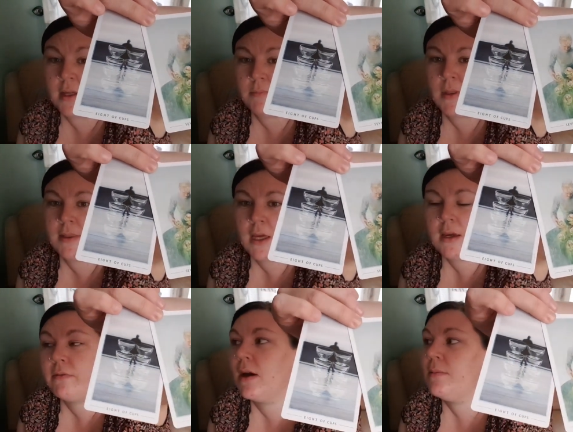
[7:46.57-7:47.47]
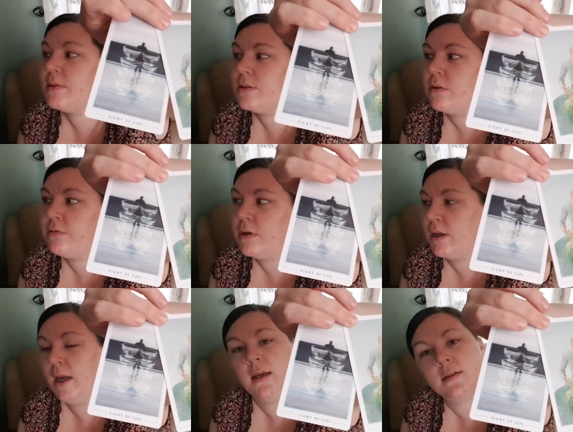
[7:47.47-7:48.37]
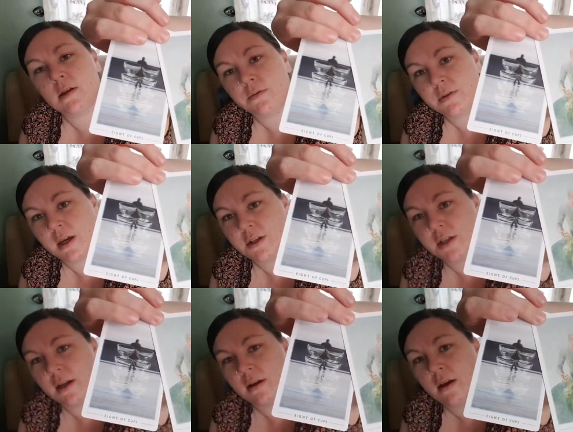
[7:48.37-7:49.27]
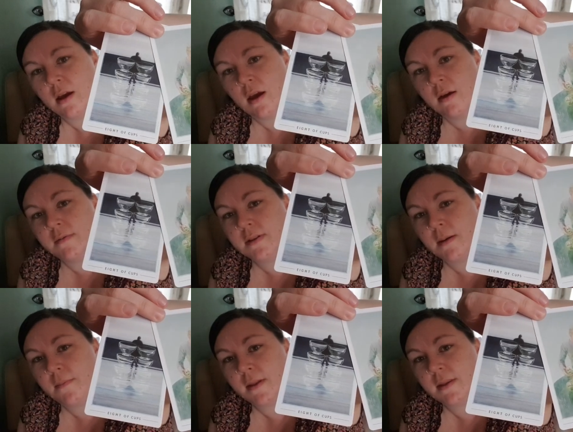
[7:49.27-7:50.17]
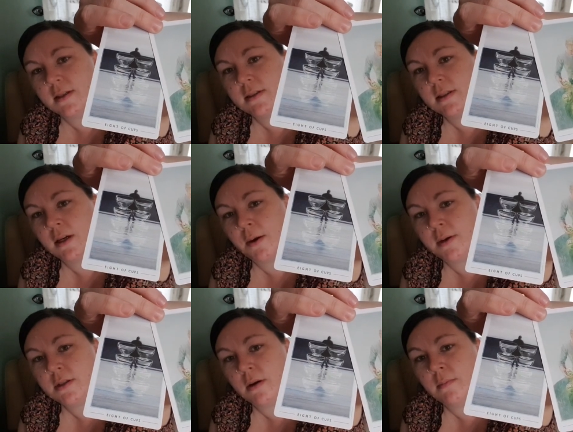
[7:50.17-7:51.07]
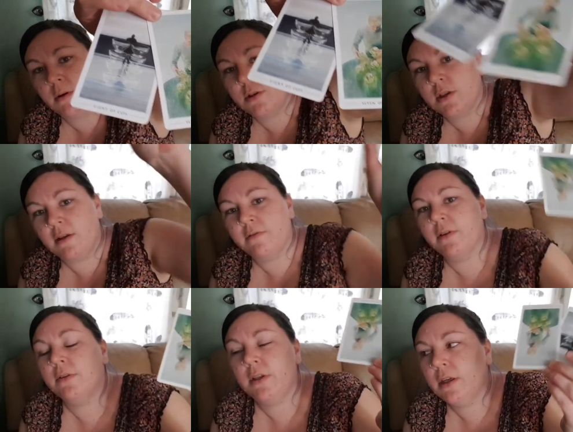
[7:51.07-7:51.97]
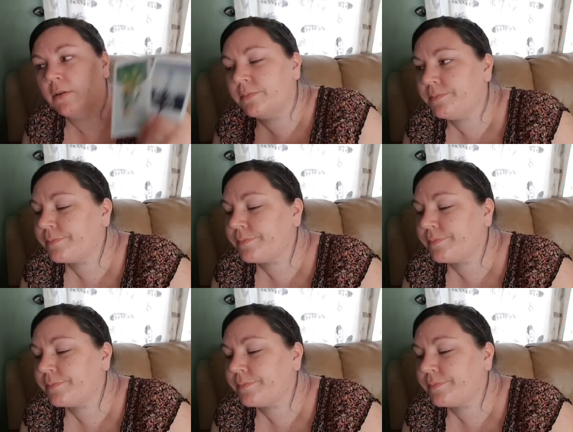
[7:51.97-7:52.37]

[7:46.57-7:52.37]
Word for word: it? And the Eight of Cups is off looking, soul searching for something that's going to emotionally fill you.